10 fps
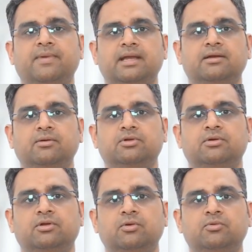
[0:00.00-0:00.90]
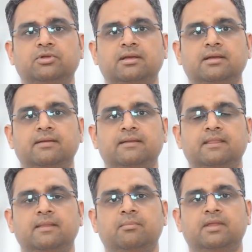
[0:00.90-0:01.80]
then you should use a
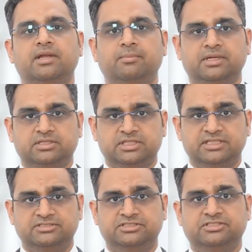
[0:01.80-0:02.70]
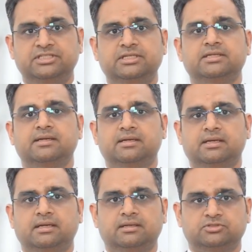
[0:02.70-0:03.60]
portable raised seat
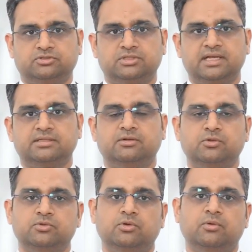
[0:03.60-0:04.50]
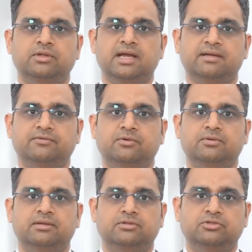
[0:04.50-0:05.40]
so that you don't have
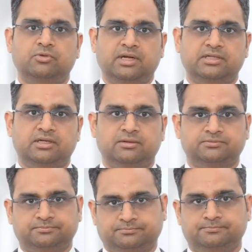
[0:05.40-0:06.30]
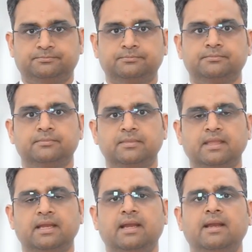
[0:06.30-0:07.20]
to squat down.
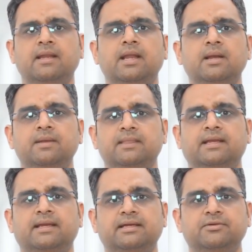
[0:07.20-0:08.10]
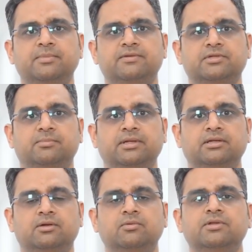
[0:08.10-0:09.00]
However, it is preferable
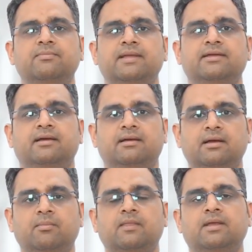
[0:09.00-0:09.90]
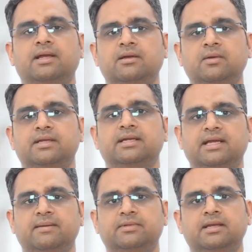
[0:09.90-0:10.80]
to use a Western commode at all the
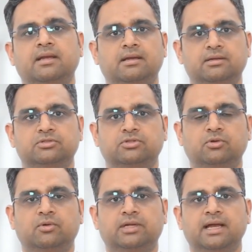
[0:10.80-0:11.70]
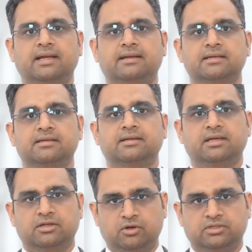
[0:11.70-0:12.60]
times so that
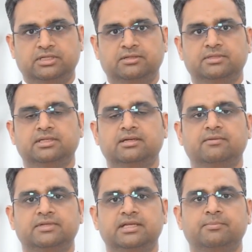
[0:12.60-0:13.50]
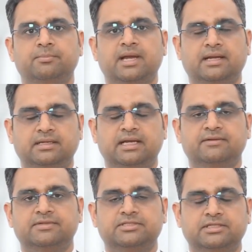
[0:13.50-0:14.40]
the longevity of the implant
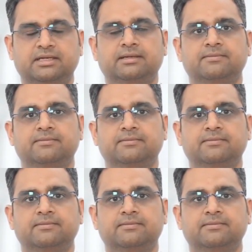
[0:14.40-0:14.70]
life is there.